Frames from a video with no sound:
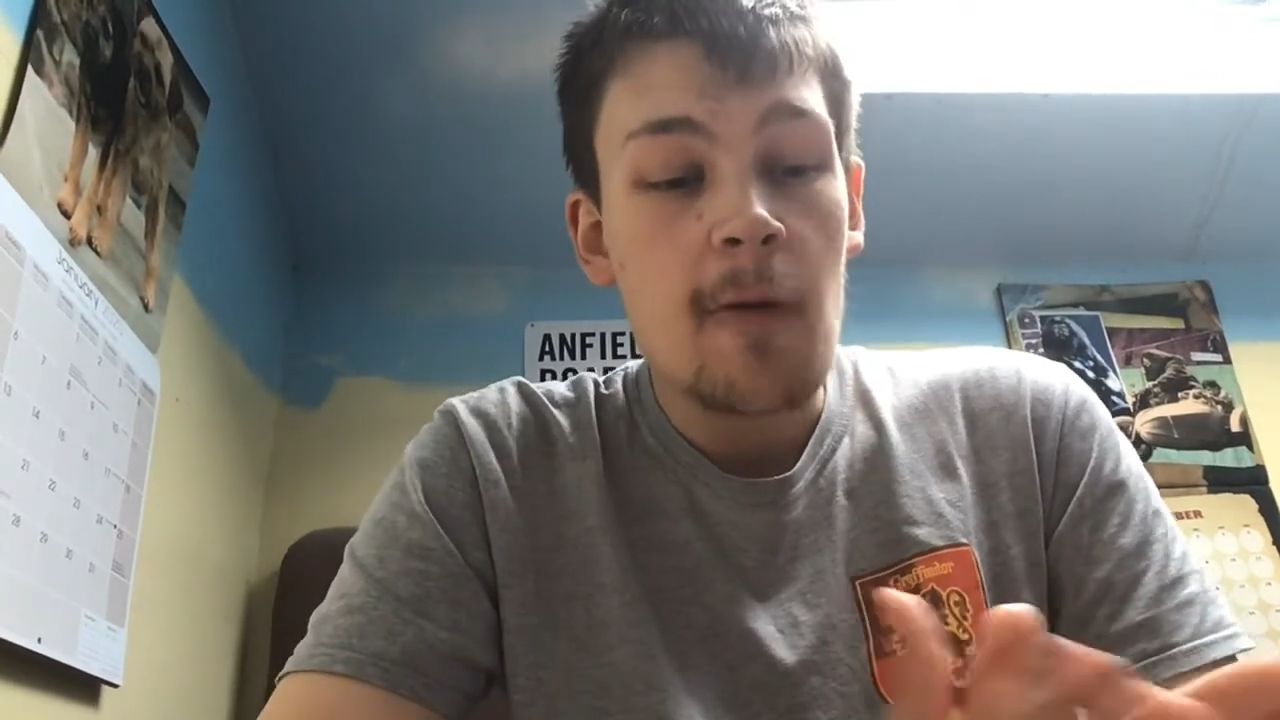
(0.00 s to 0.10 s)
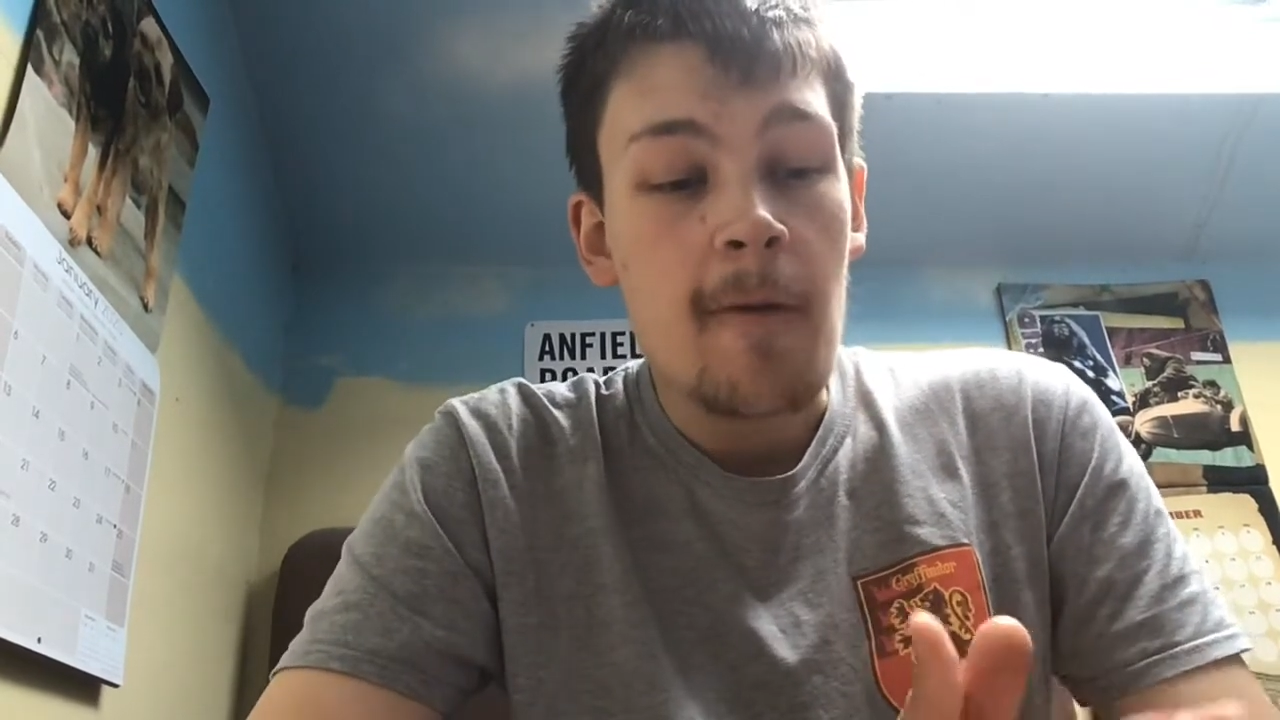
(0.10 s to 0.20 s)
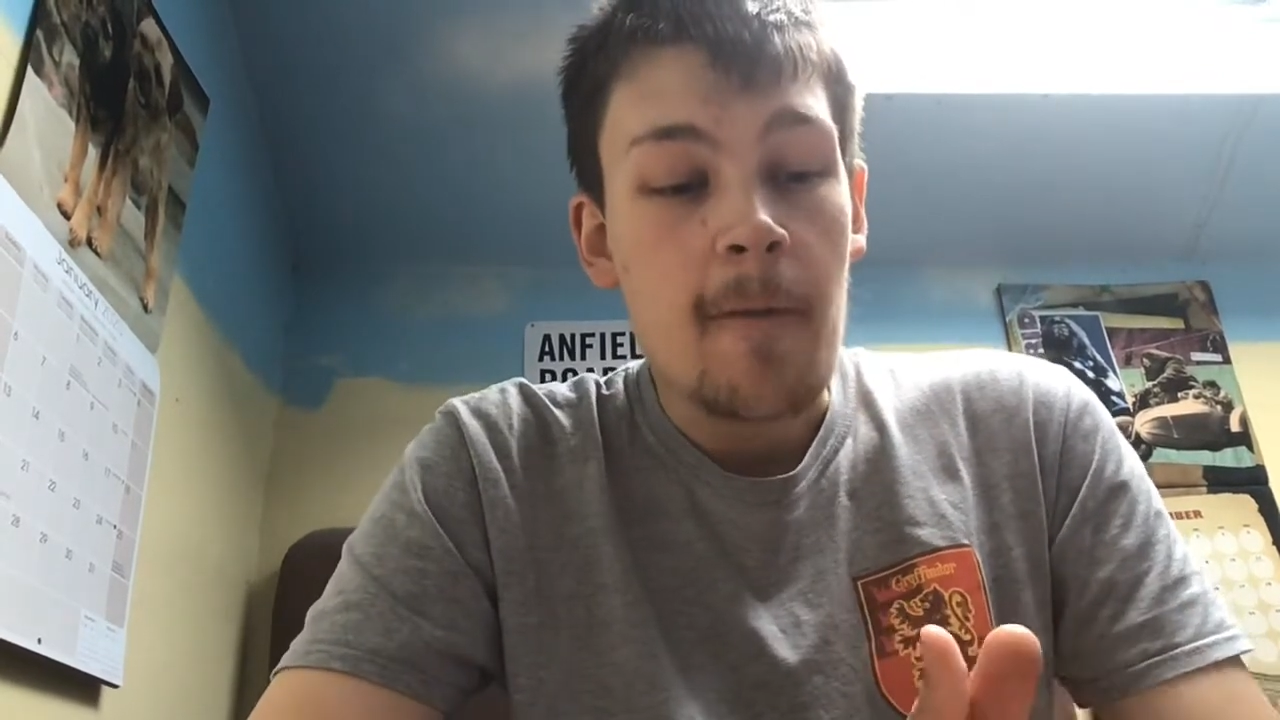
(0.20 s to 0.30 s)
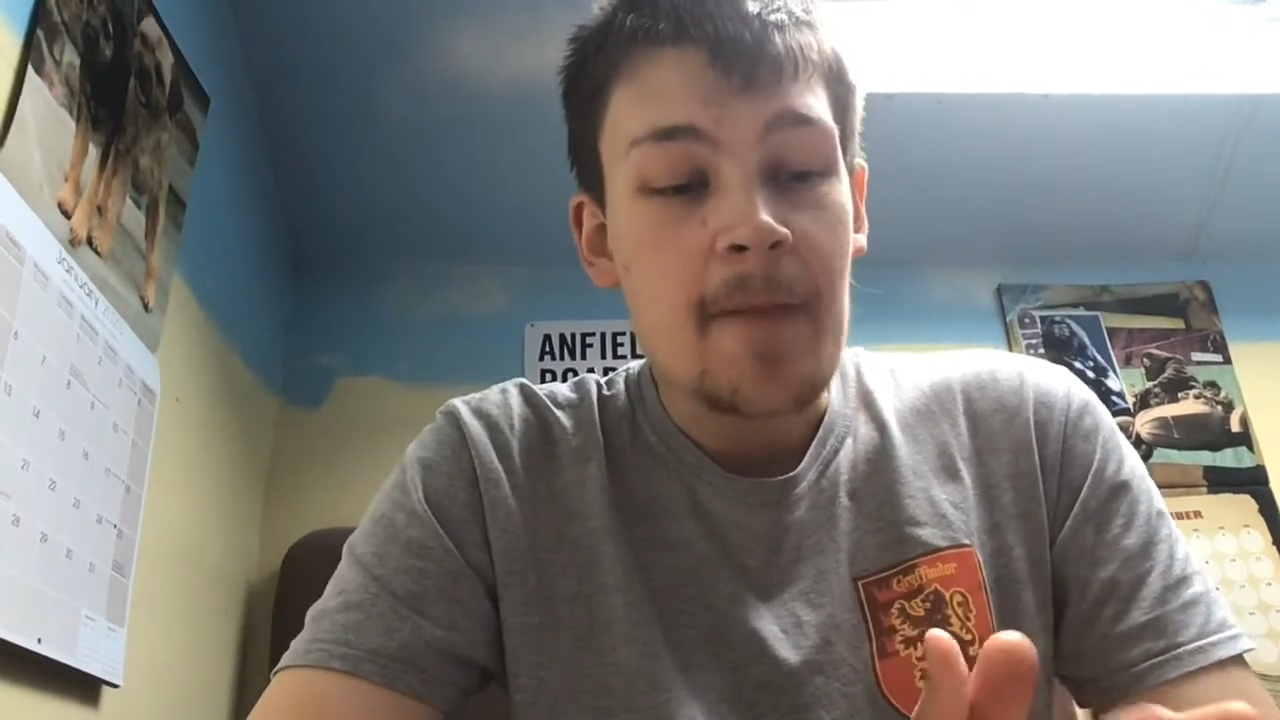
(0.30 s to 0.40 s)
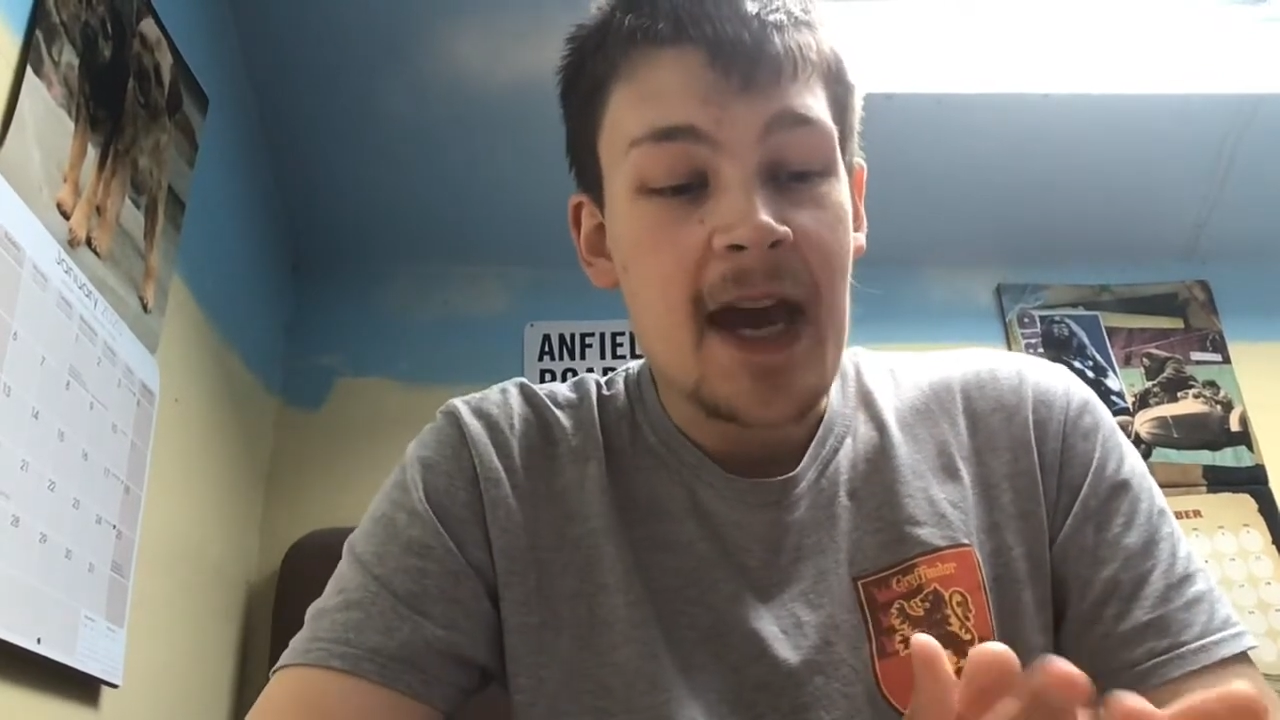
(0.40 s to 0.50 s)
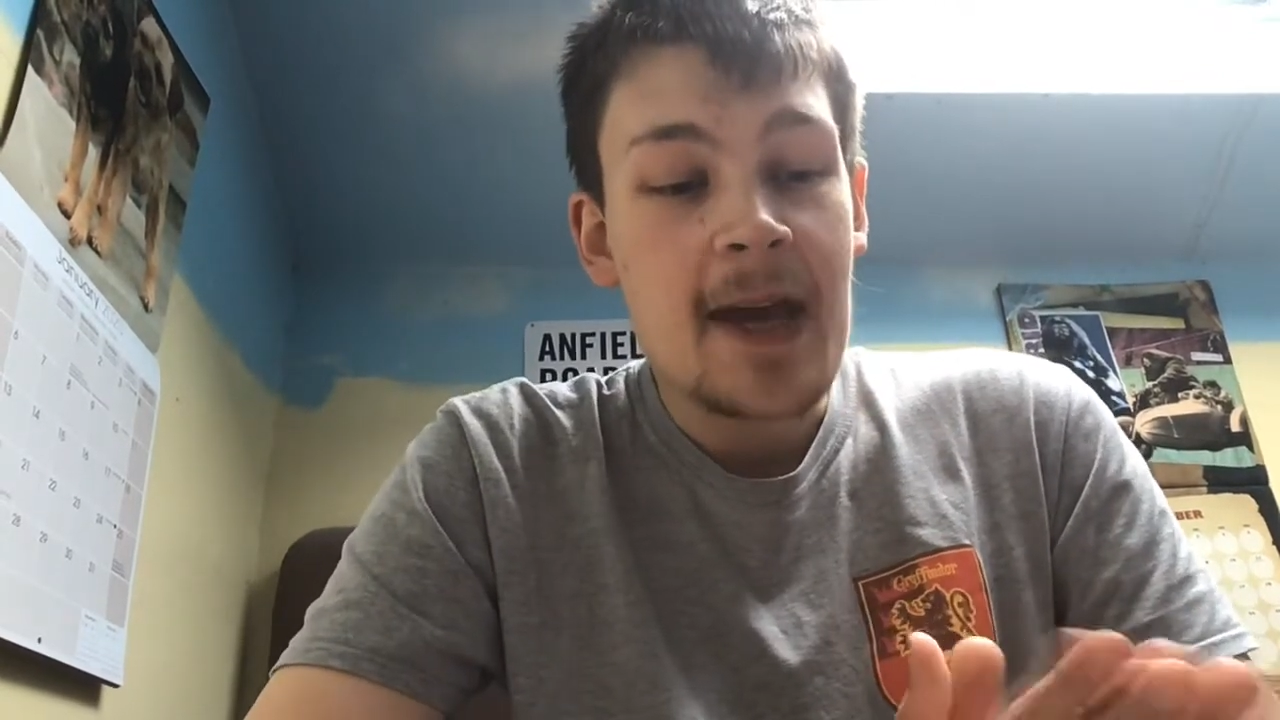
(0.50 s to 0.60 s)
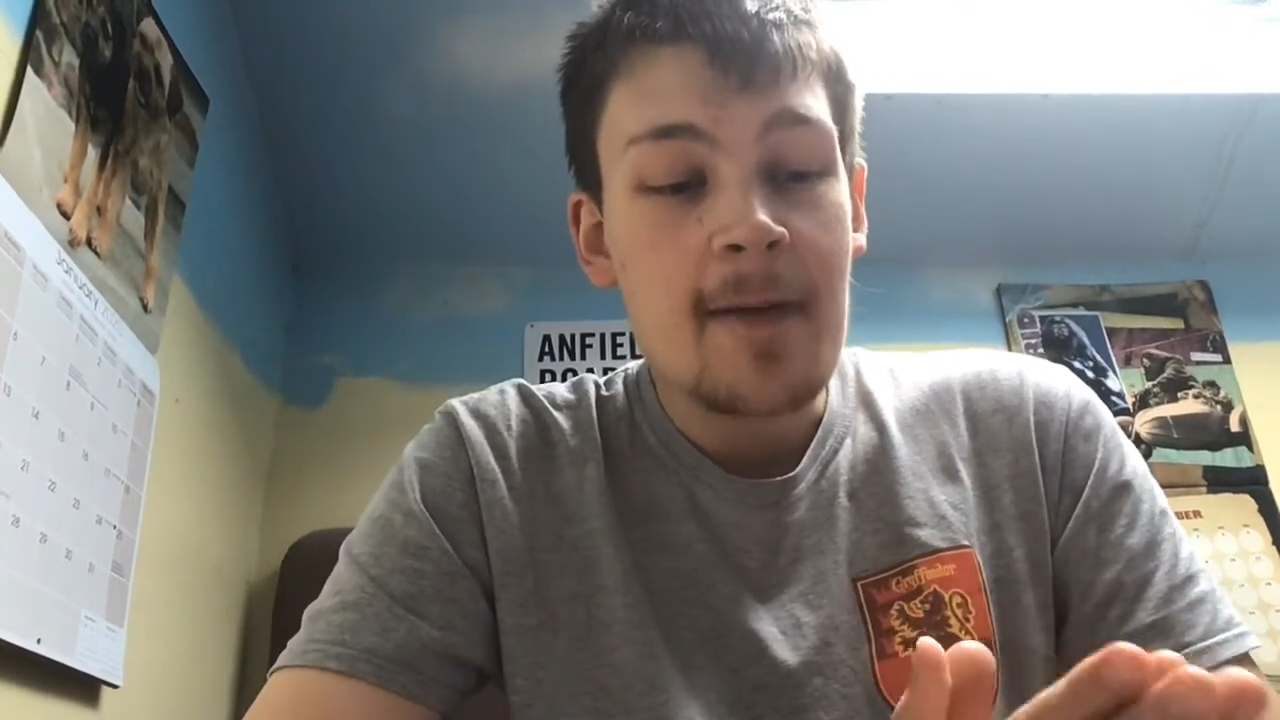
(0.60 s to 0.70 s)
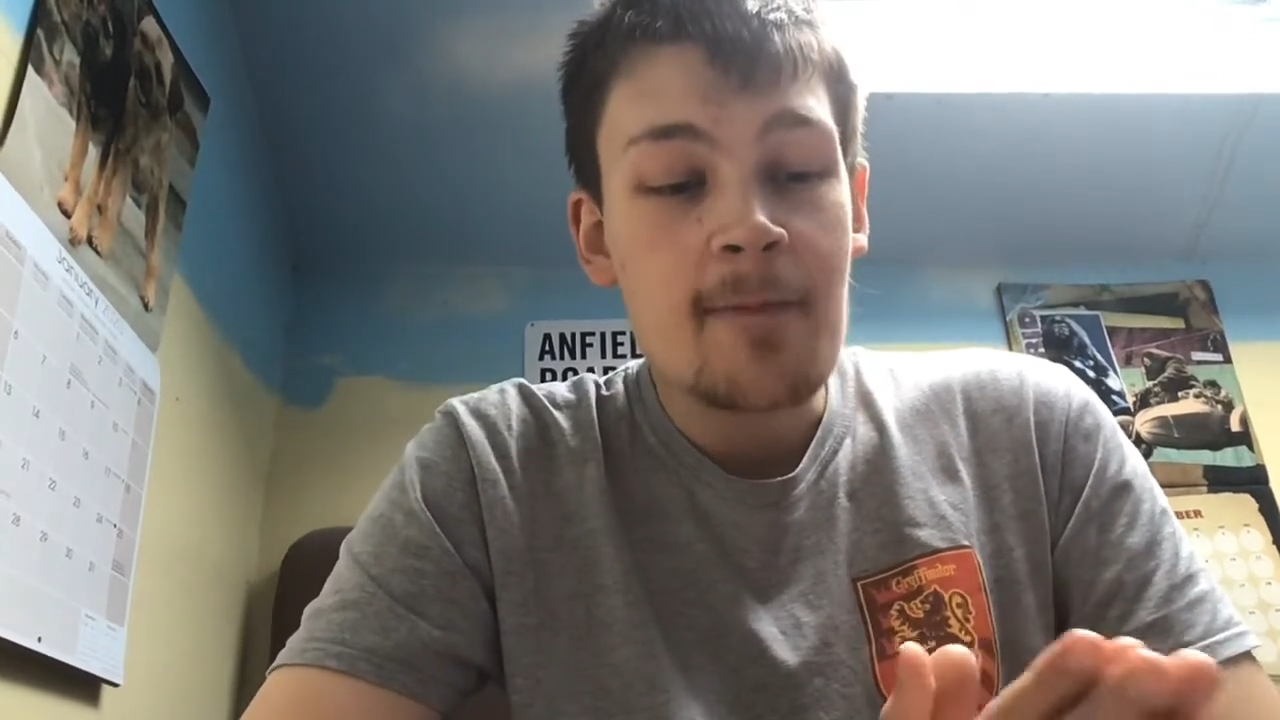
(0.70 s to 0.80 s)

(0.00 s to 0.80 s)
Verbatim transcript: so